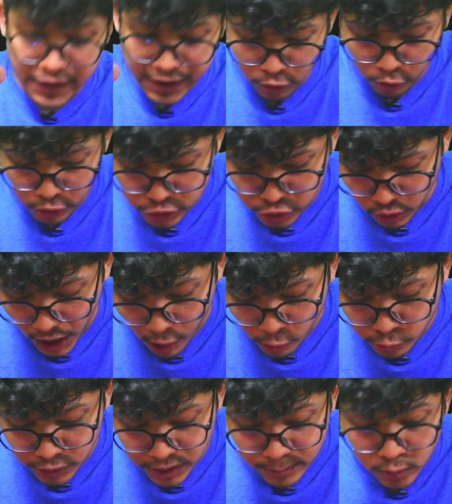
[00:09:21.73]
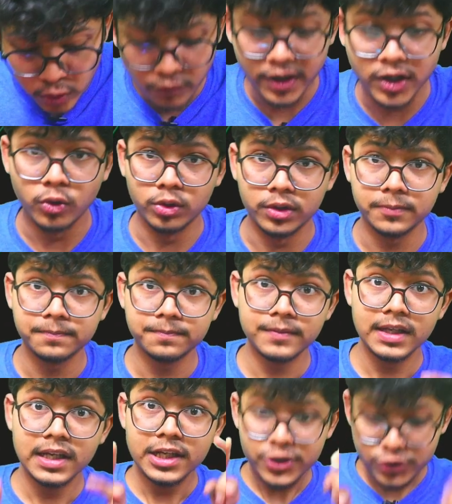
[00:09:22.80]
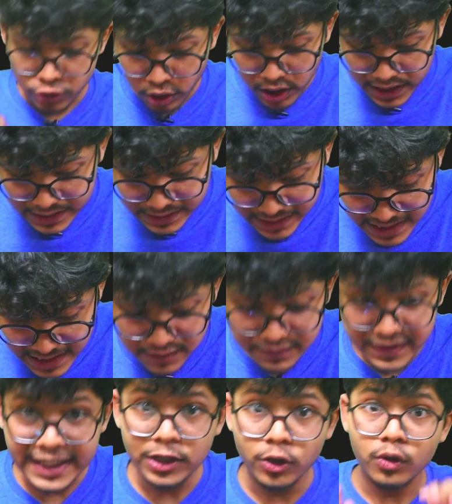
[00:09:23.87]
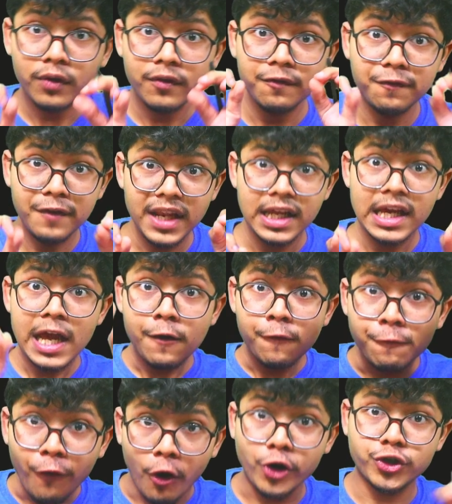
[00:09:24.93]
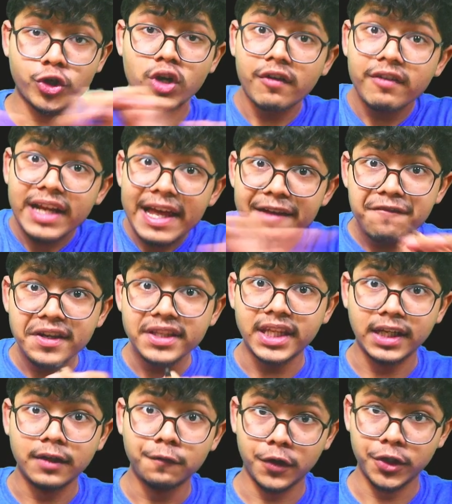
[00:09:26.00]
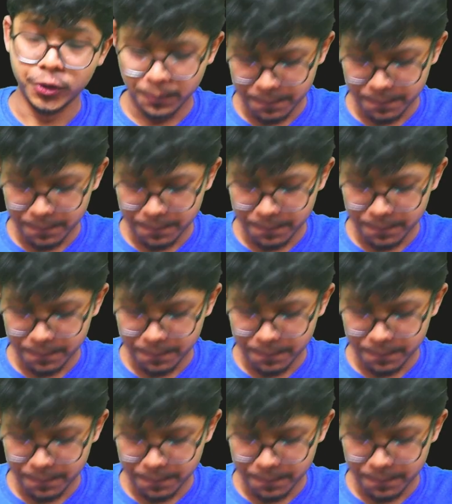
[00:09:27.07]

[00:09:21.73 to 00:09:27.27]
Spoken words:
also how to remove a node. So this video will for sure cover everything for you,